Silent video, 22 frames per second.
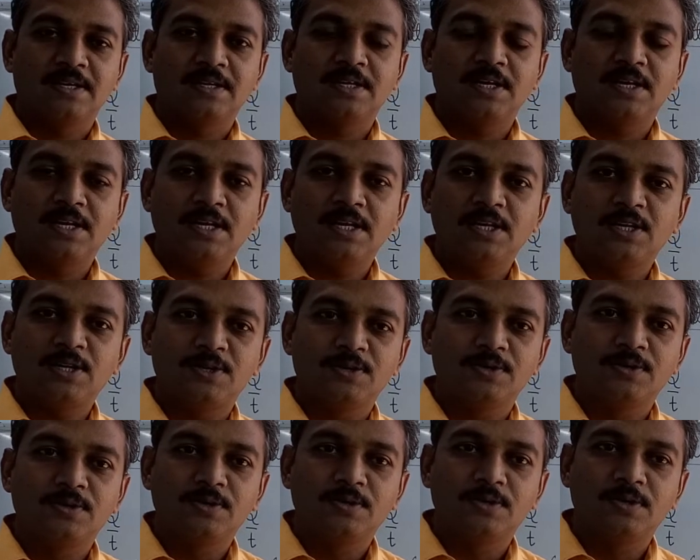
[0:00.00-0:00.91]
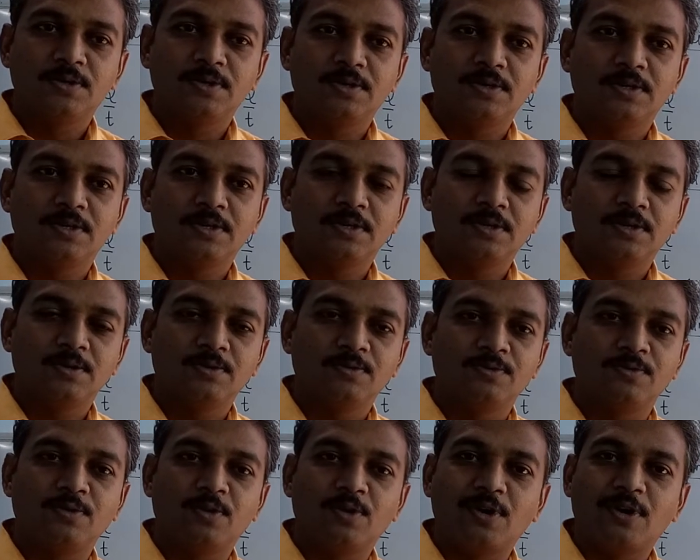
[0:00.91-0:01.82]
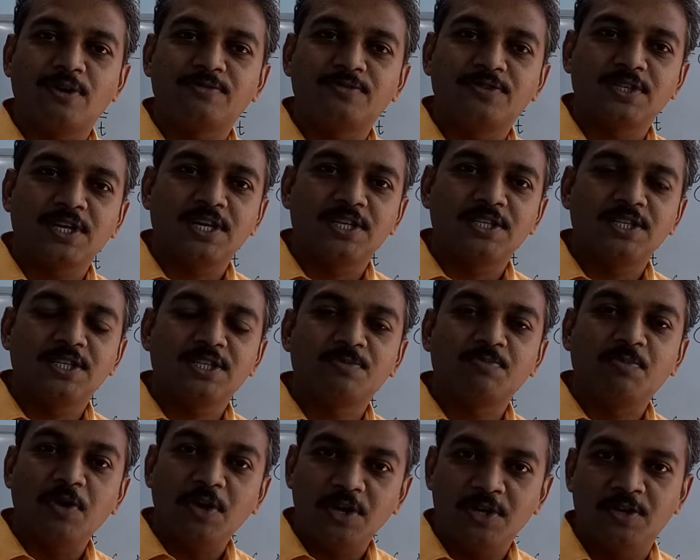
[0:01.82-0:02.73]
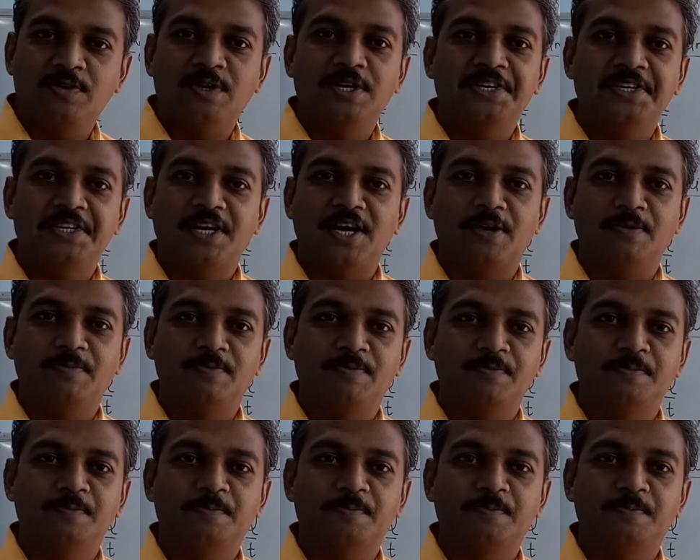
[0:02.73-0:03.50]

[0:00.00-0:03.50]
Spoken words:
Current, flow of charges per unit time.